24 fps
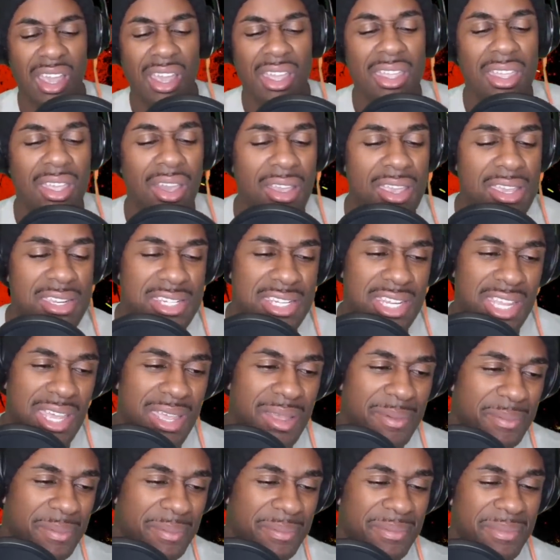Yo, he
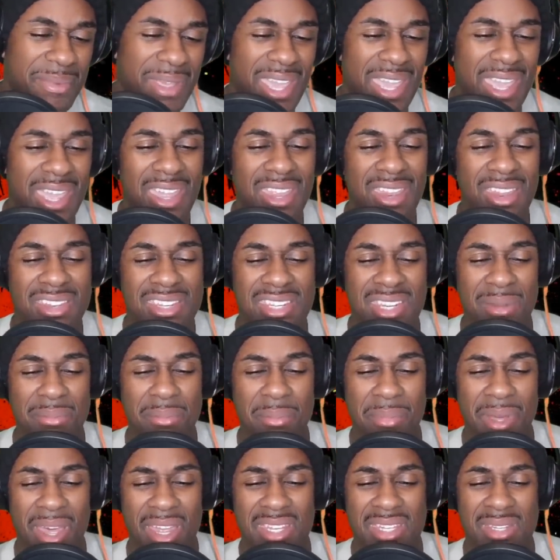said, man,
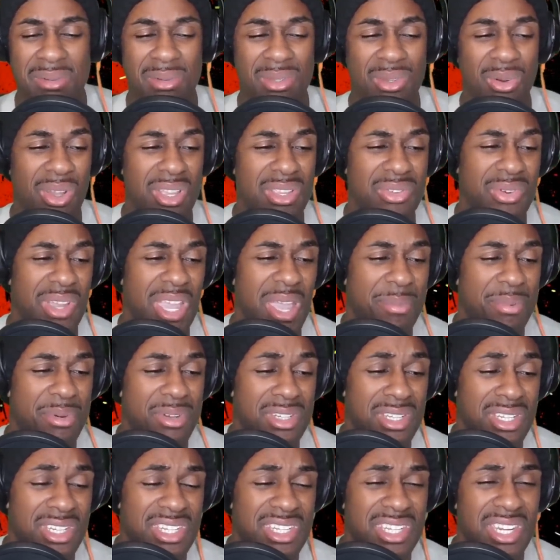something about some Deutsch
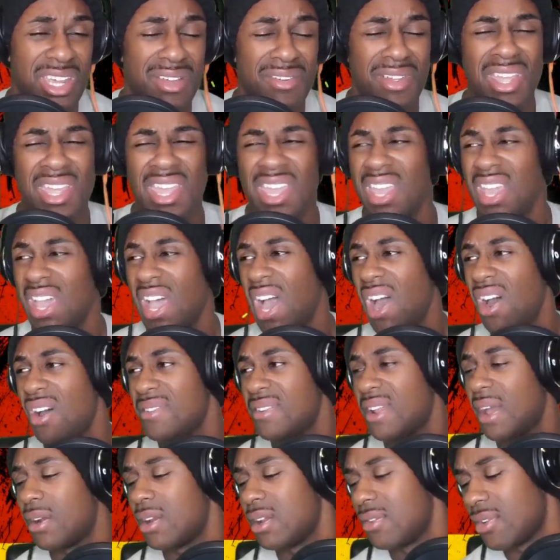rappers and stuff. I
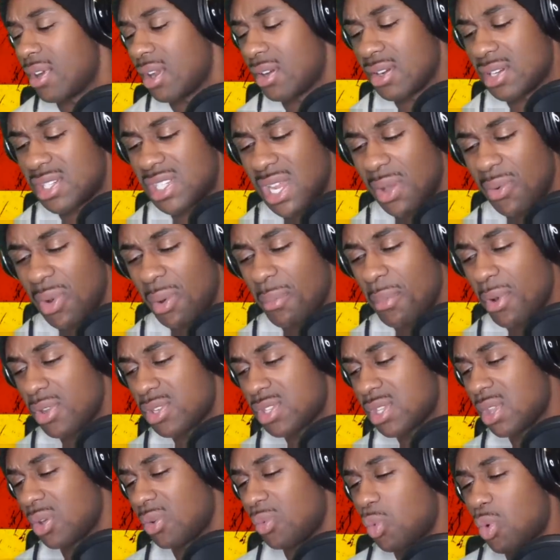don't even understand why
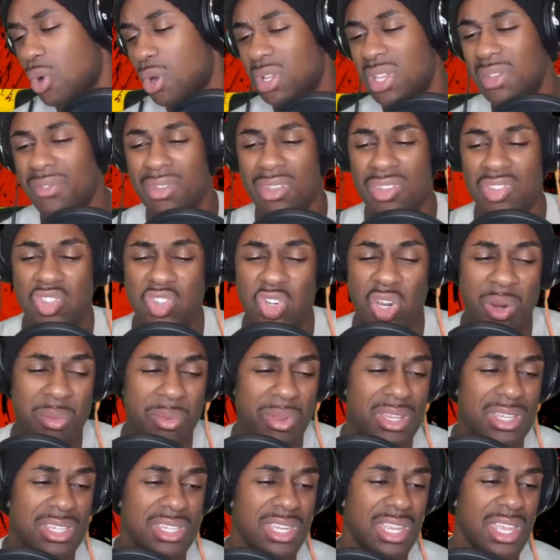most of the world, even
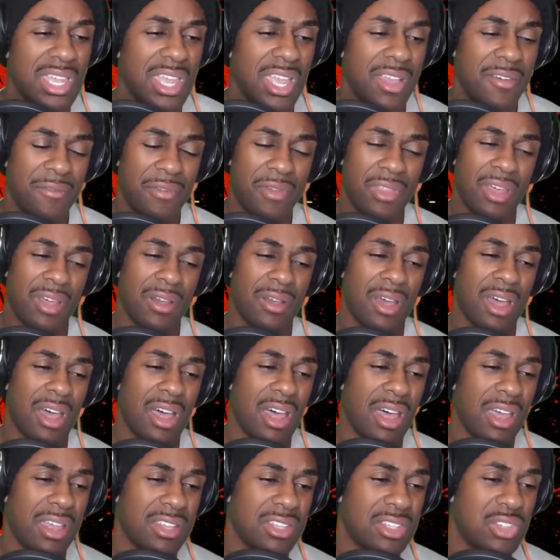Germans, for the
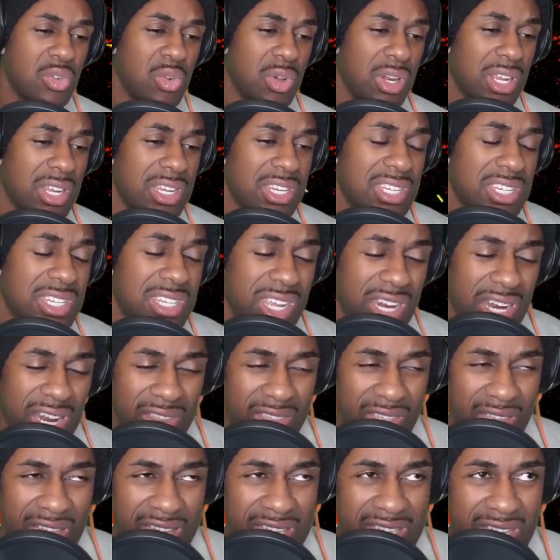to an extent,
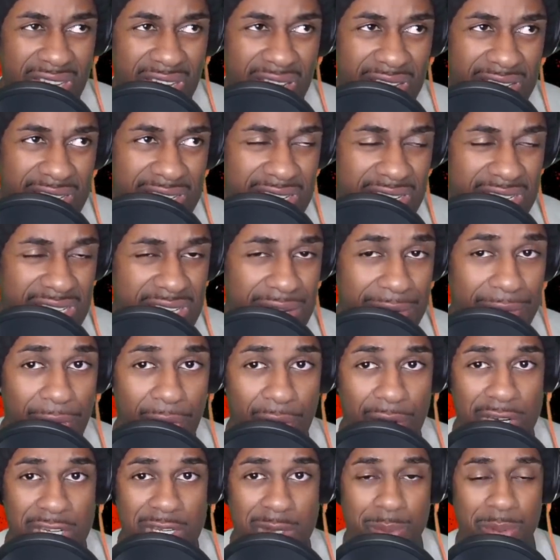I think it's like a
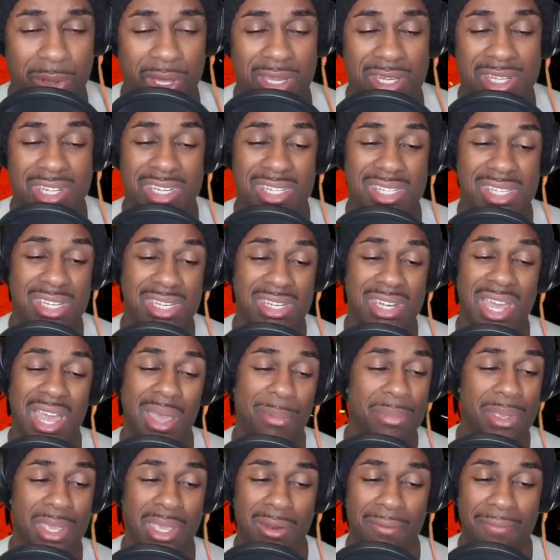60-40 split, 60
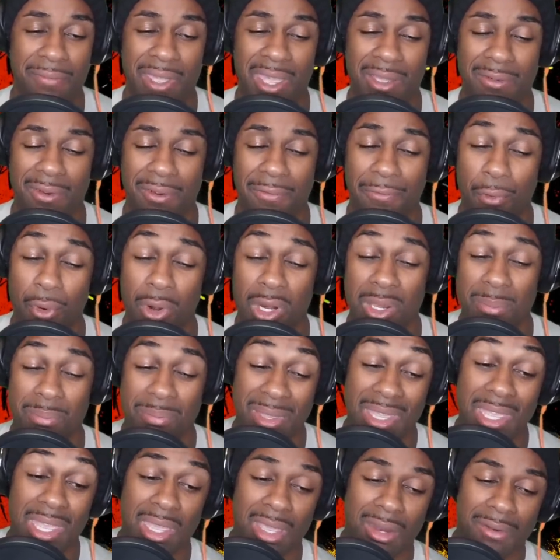not being in favor, 40
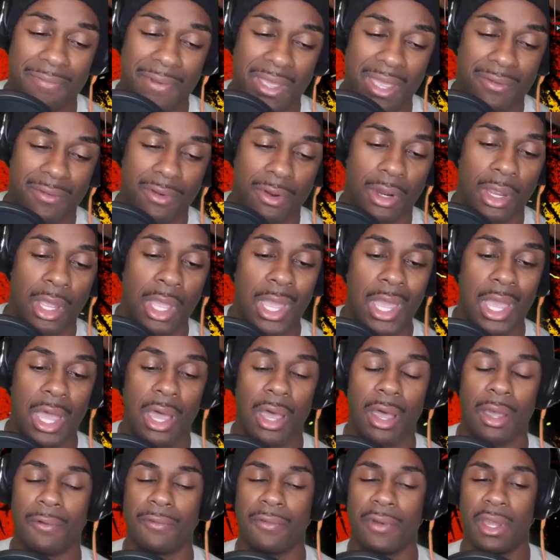being in favor
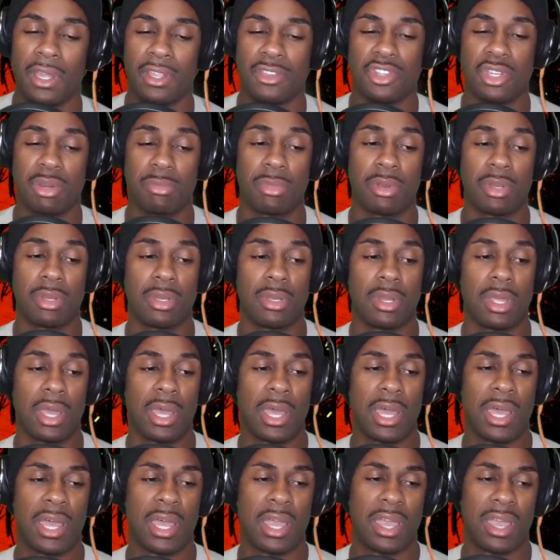of German
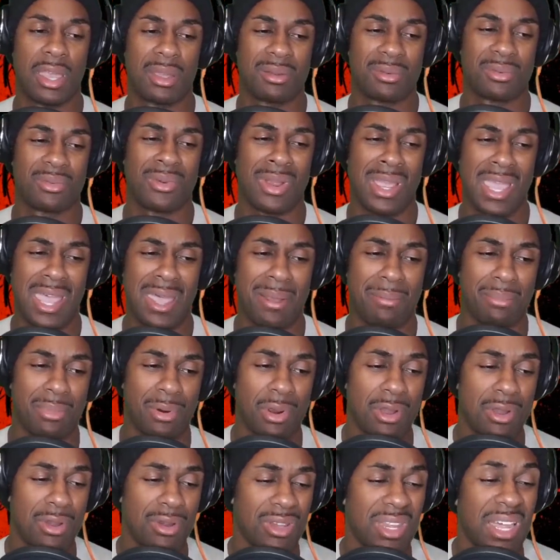rap,
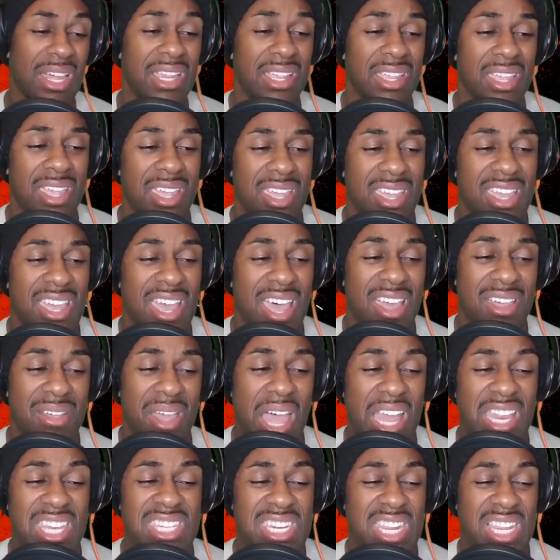bro. Like,
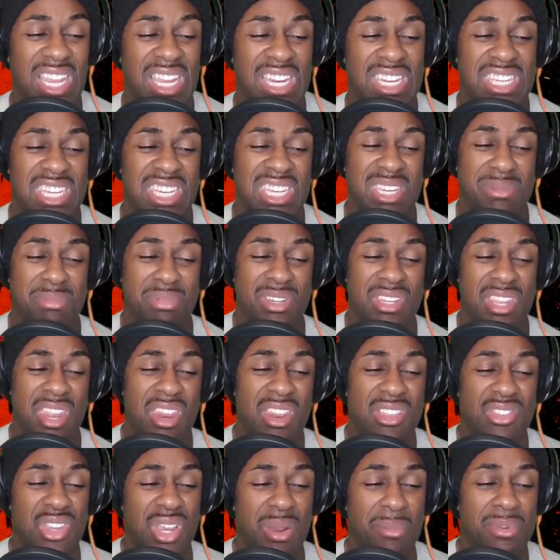I'd say like
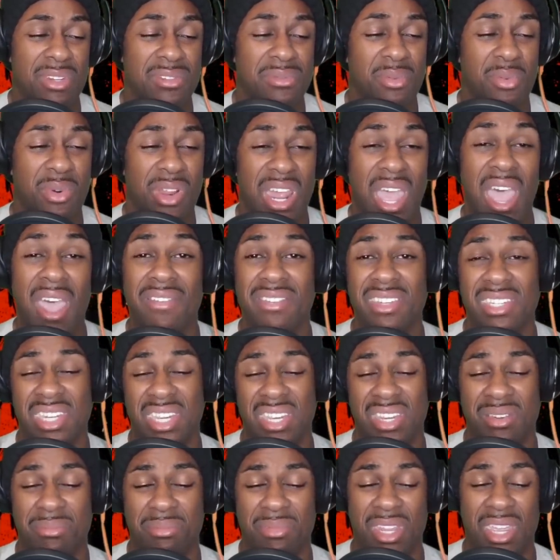60% of Germans, from what I've
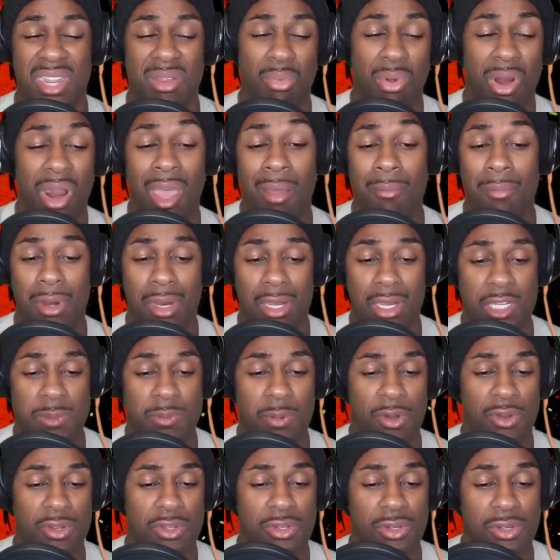seen and what I've been
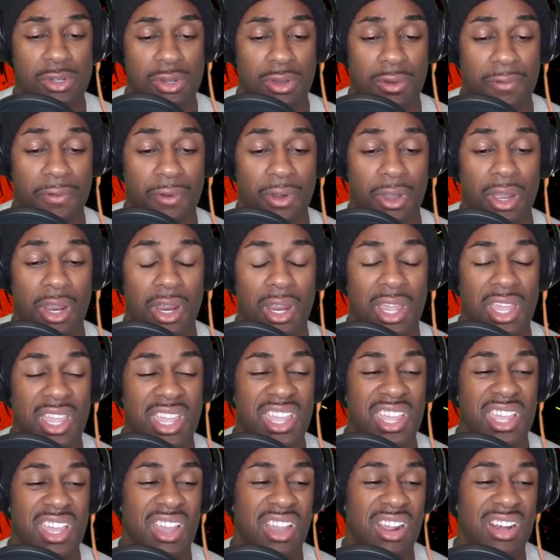exposed to so far,
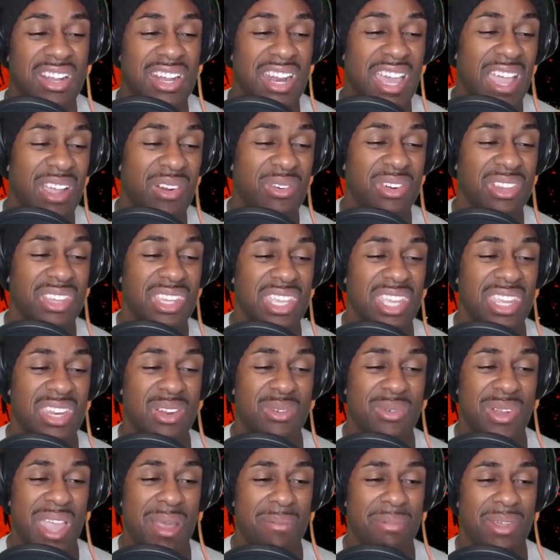are not really into
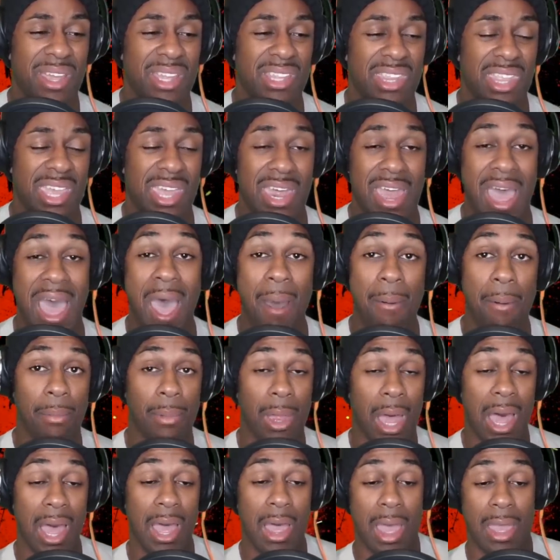rap like that.
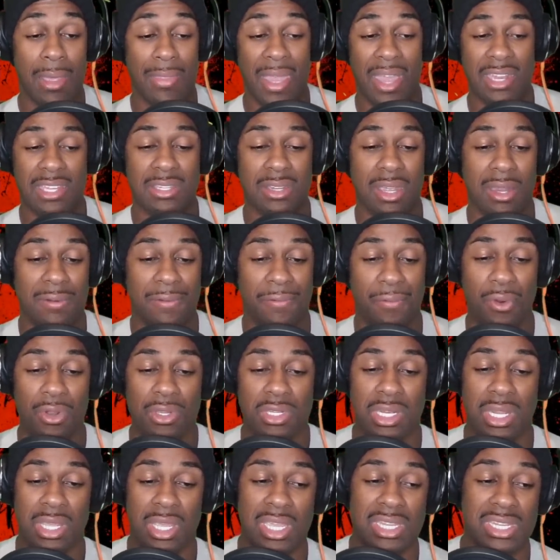And that's
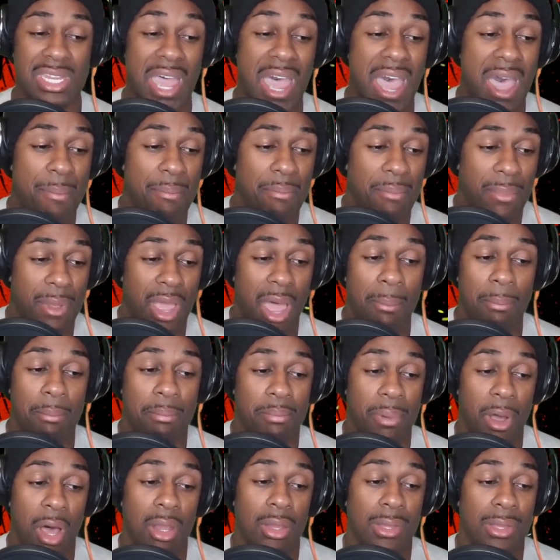unfortunate, because I'm
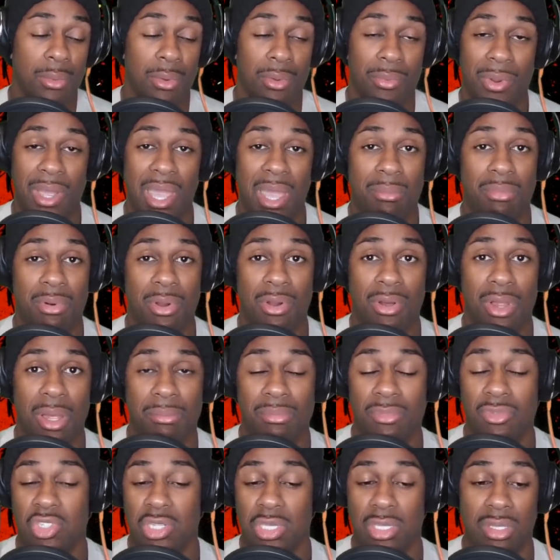balling with rap, bro.
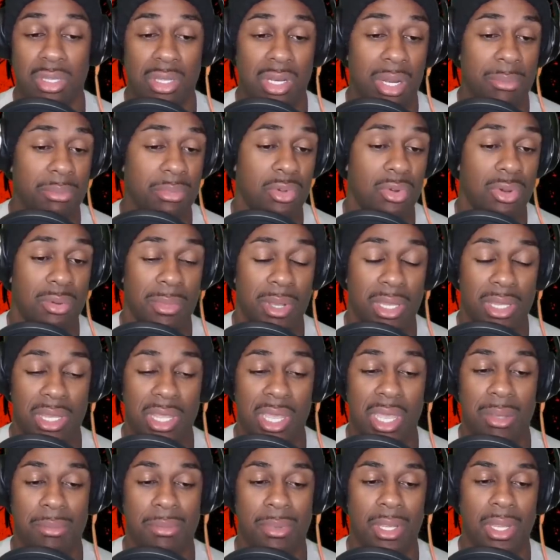I'm chilling, I'm doing my
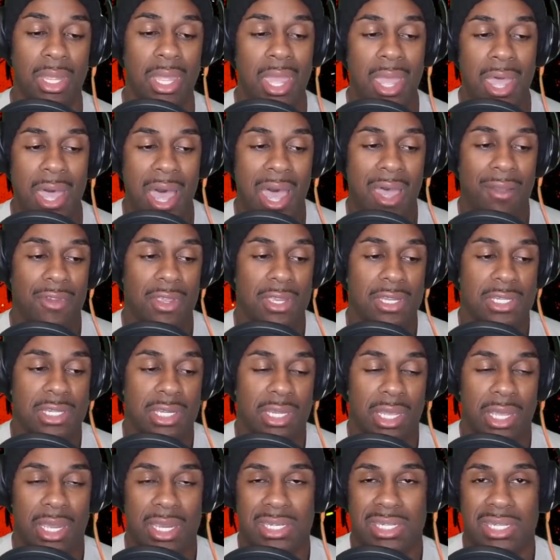thing. But obviously,
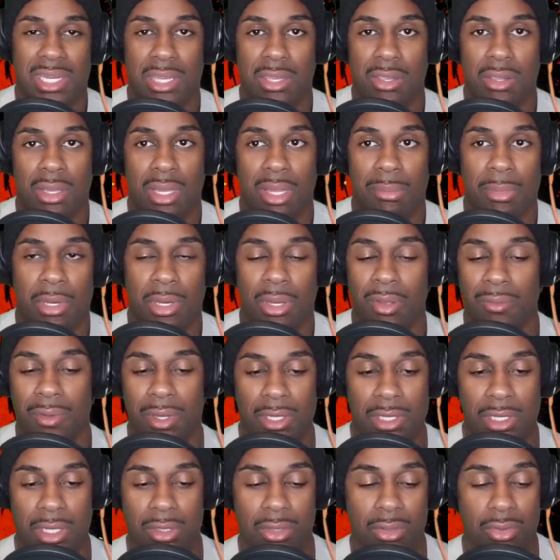like I said, you can let me know if
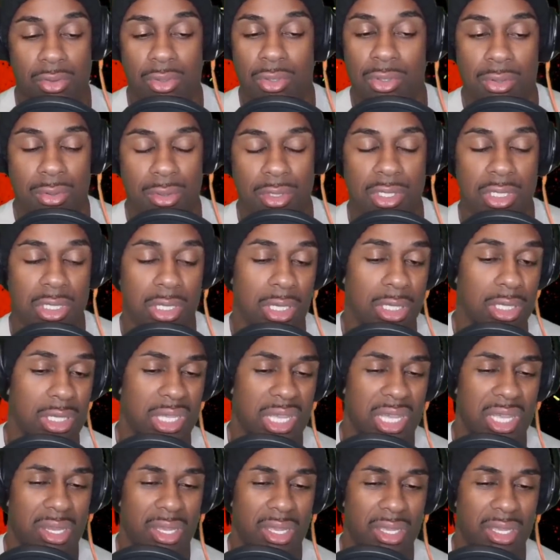that's not true and shit like that.